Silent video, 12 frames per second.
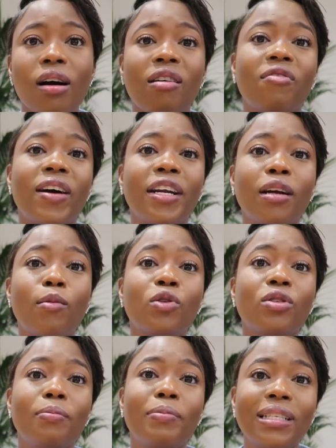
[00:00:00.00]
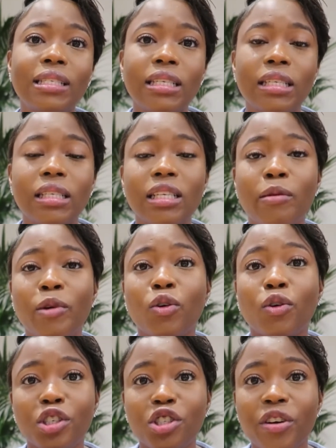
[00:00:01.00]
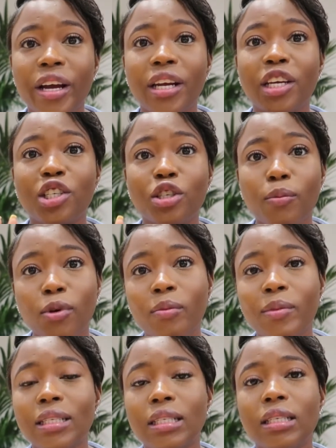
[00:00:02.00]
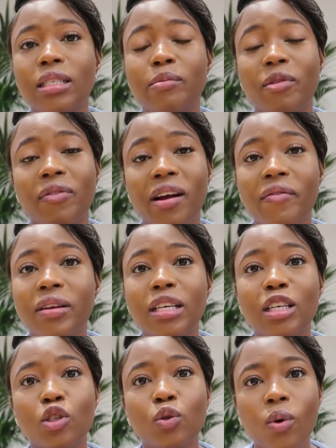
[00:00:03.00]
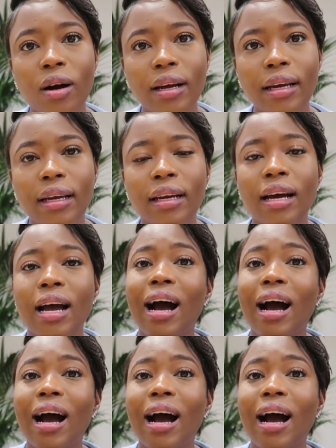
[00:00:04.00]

Find about the pit system, you know, the drainage, the plumbing system, if everything is working.